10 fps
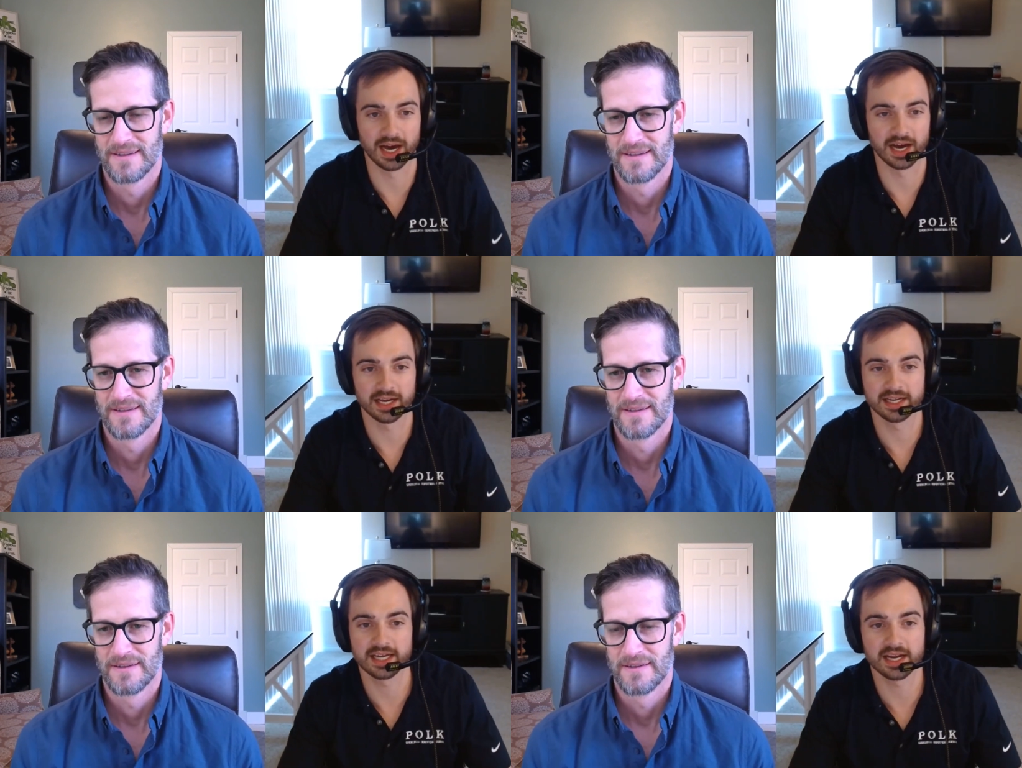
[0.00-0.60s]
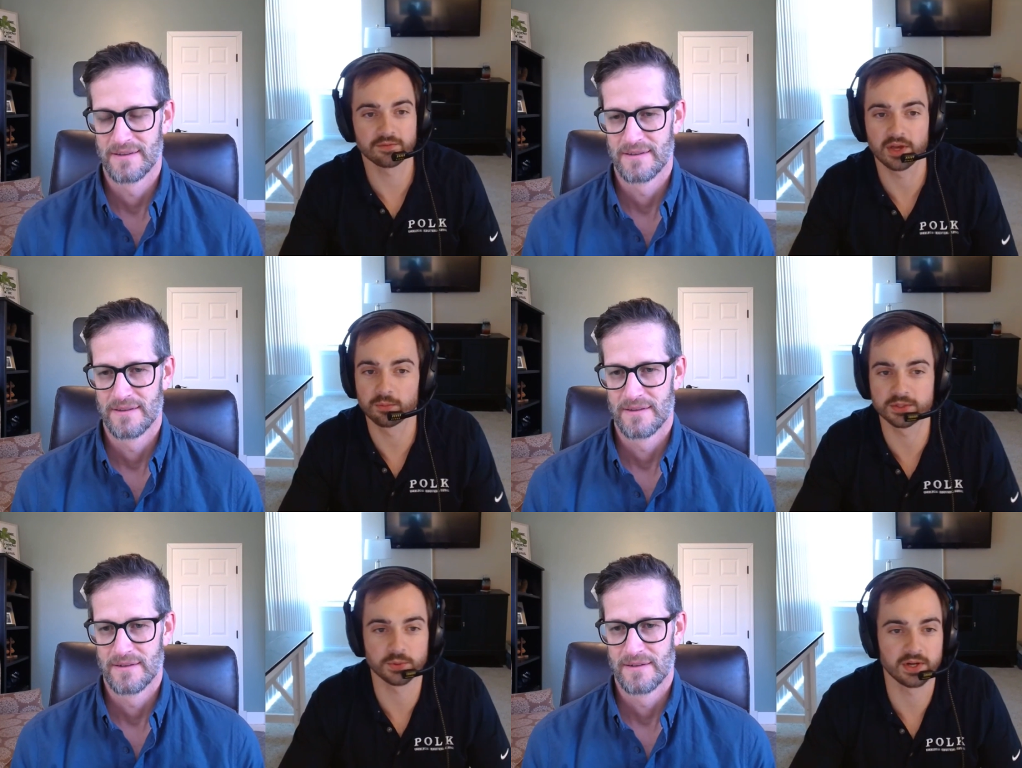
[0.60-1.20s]
Speaker 1: I kind of go
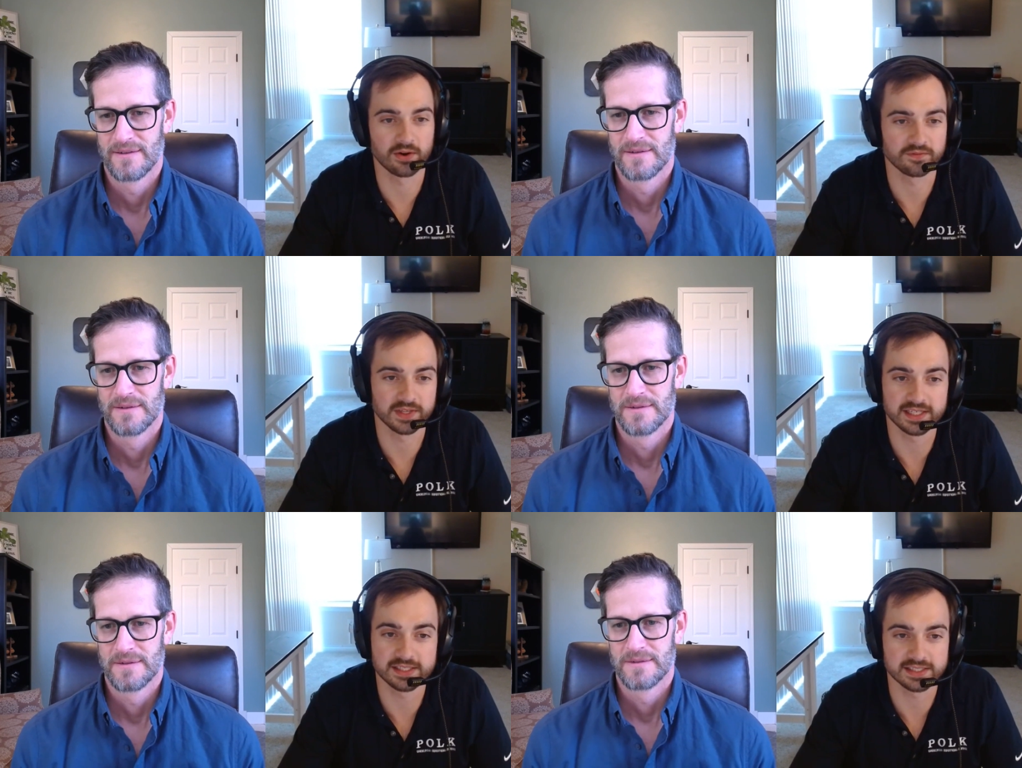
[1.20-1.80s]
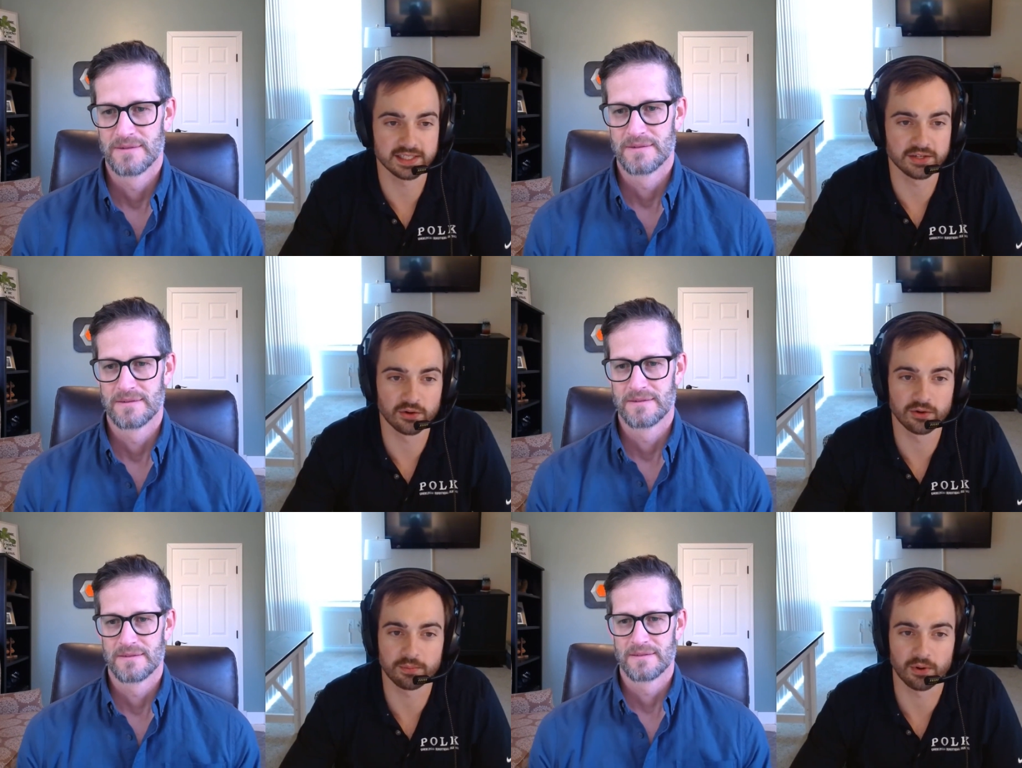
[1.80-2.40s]
between our V D C
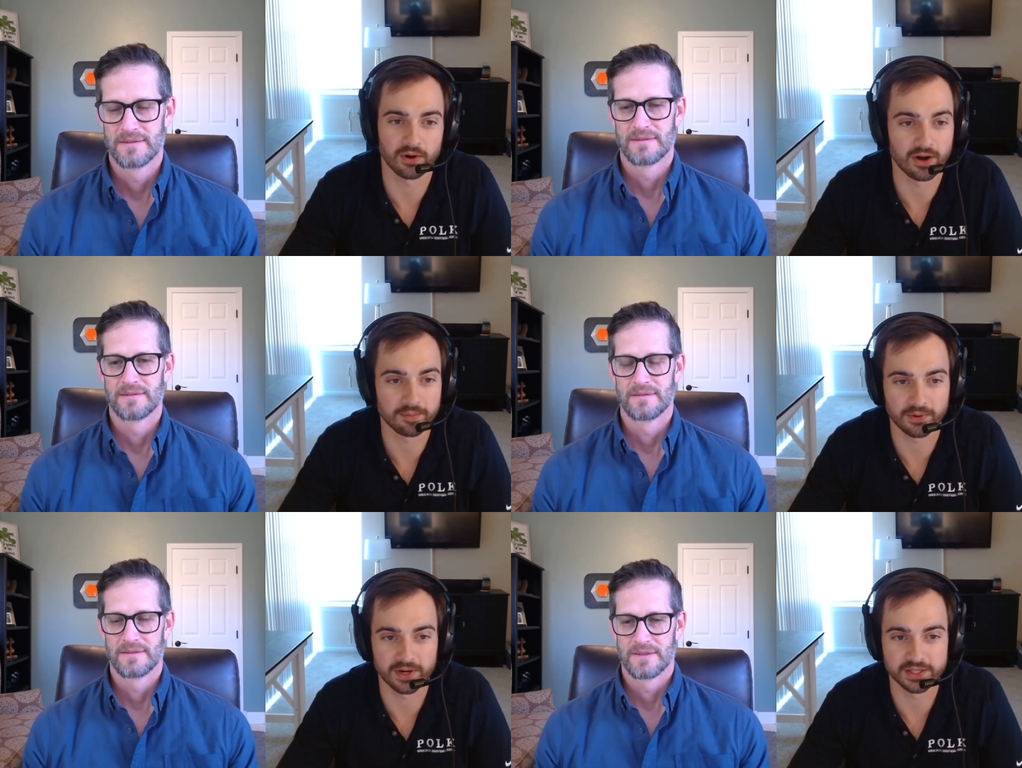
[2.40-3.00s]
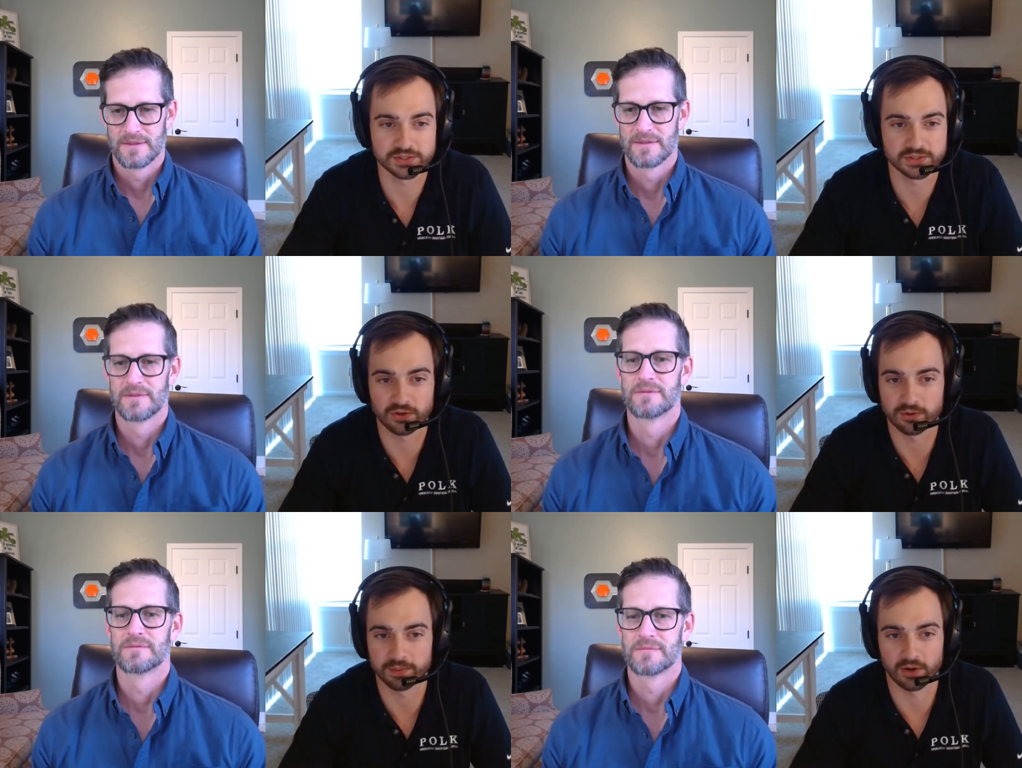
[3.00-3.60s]
group, our operations
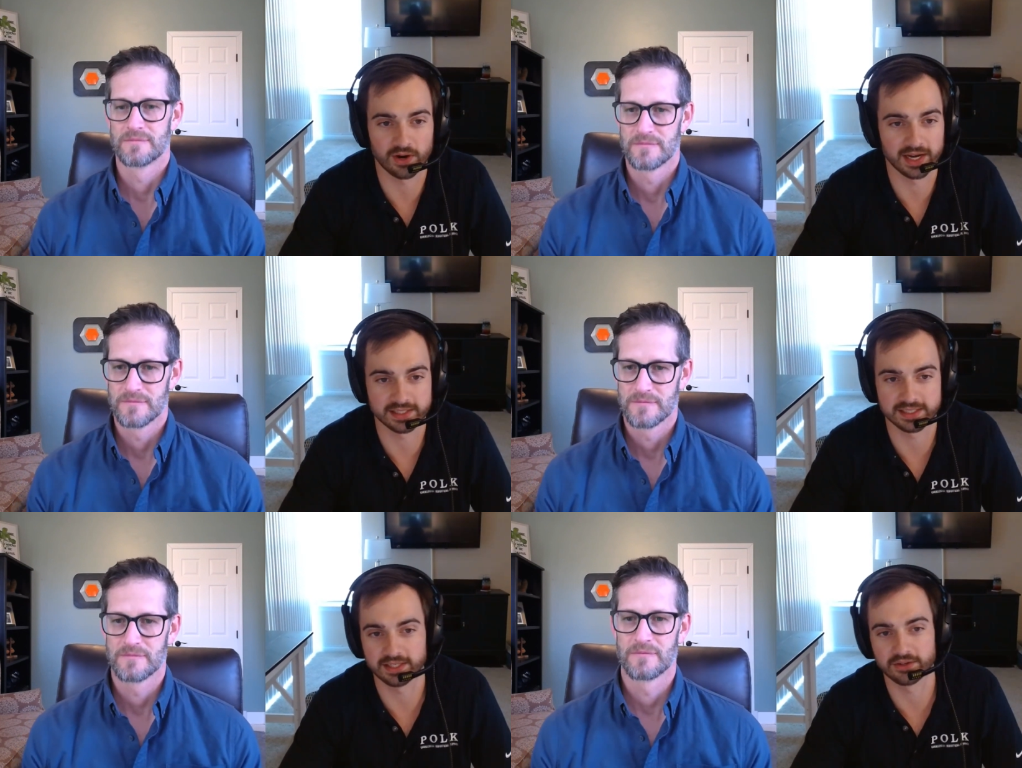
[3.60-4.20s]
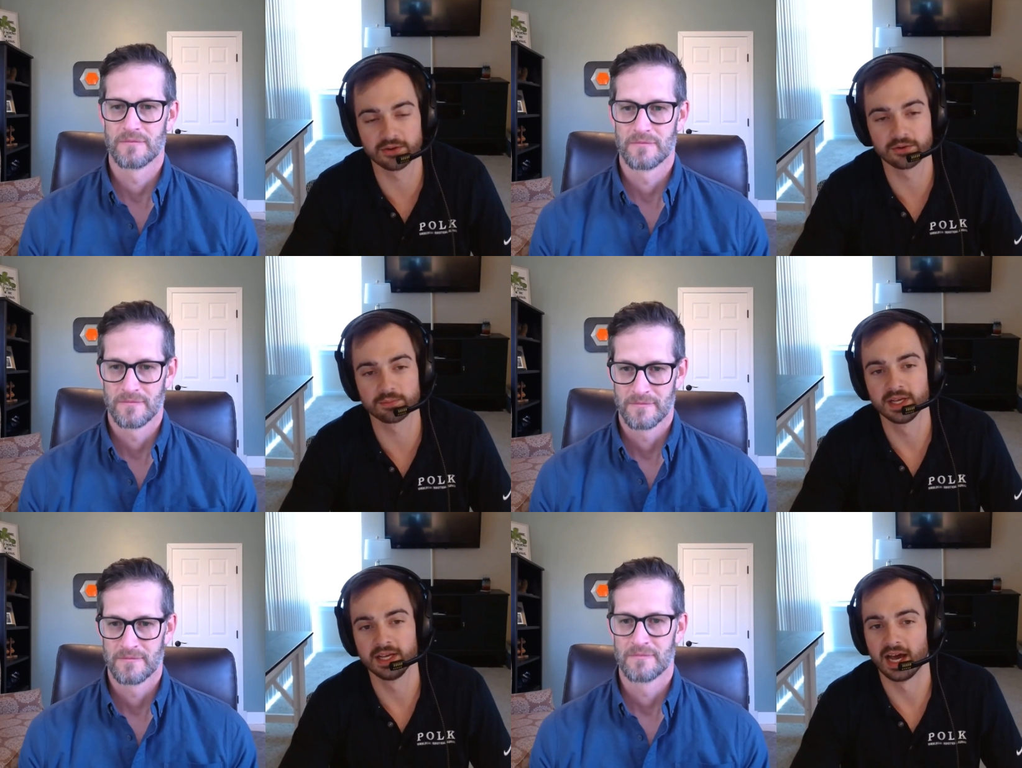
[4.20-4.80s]
group, and our I T group.
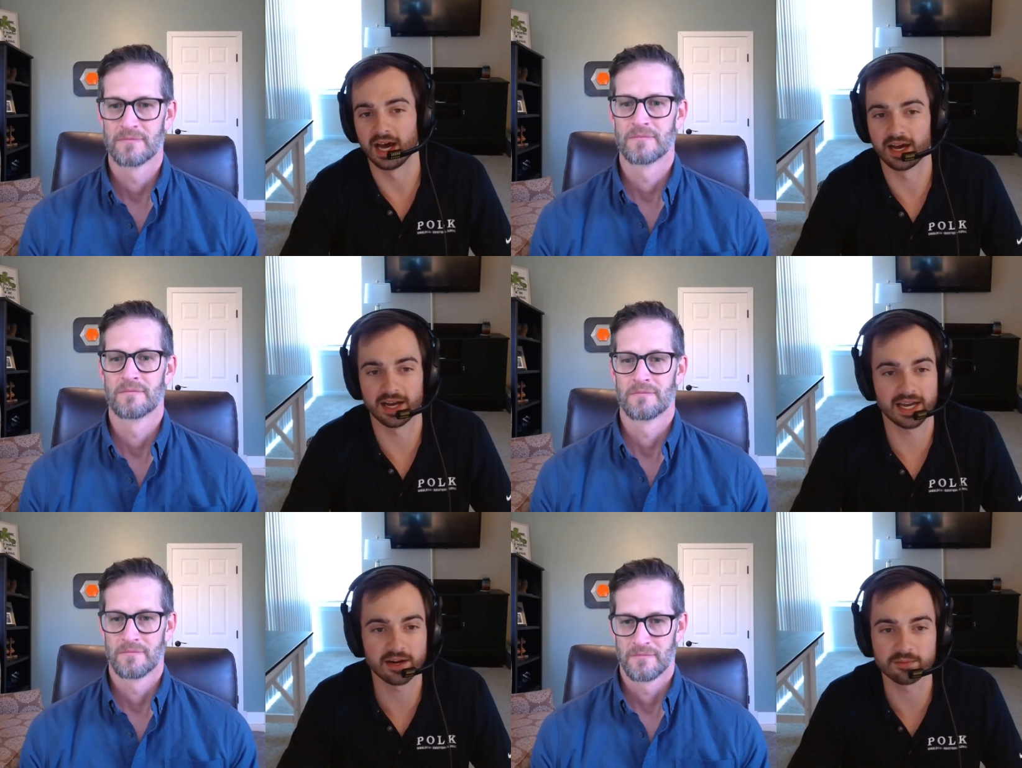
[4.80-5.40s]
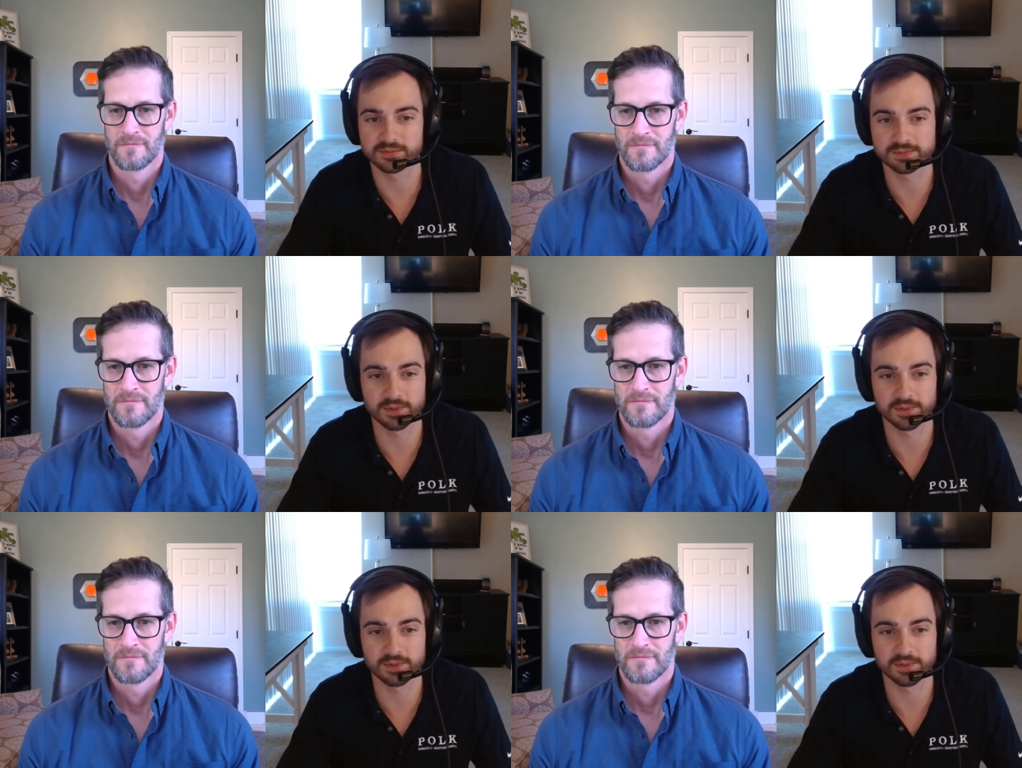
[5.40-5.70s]
Uh, I kind of